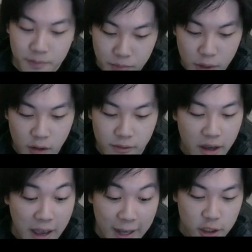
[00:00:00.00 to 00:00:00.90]
bit of
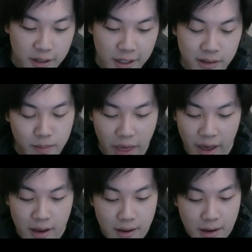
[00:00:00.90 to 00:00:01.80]
an Asian list
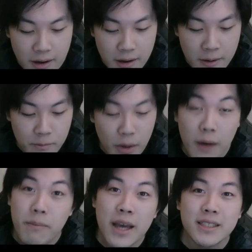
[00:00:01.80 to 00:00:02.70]
there,
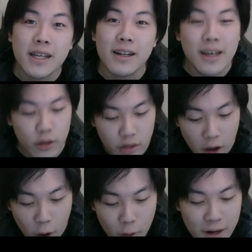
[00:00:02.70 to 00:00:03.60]
but basically
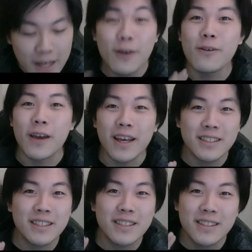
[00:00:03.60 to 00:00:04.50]
the only
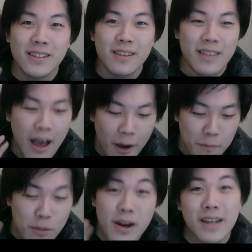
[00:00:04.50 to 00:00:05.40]
units that are
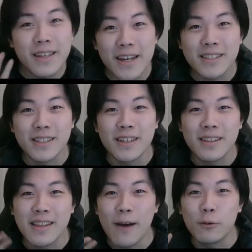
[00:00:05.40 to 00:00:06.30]
pretty
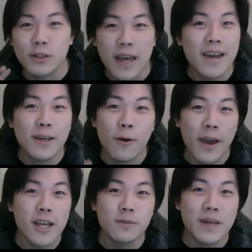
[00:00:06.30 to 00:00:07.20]
decent that will take your
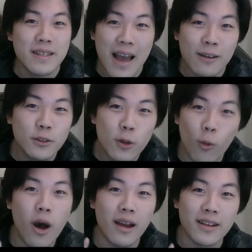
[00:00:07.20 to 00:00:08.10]
HP down to
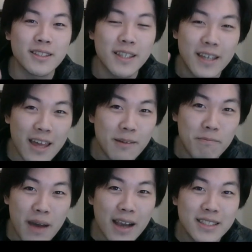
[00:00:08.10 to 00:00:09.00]
1 to get the
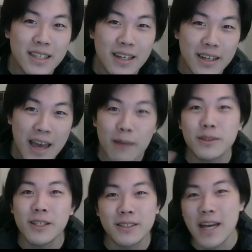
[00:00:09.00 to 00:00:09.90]
max
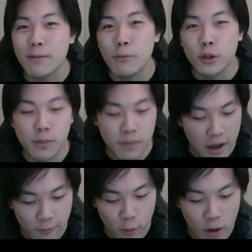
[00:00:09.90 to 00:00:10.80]
captain attack
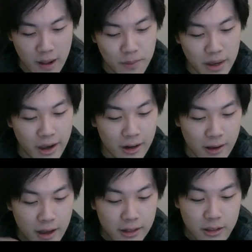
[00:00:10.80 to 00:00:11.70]
multiplier for Whitebeard
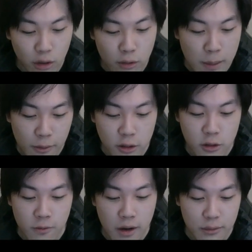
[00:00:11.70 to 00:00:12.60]
to
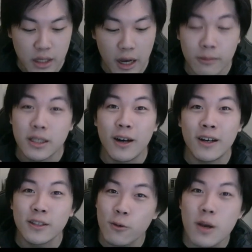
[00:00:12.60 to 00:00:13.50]
3.25 times
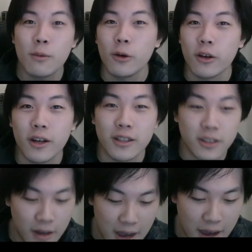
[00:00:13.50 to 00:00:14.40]
are Cerebral
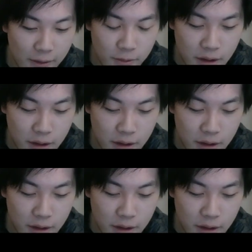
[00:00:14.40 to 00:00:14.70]
units. You have,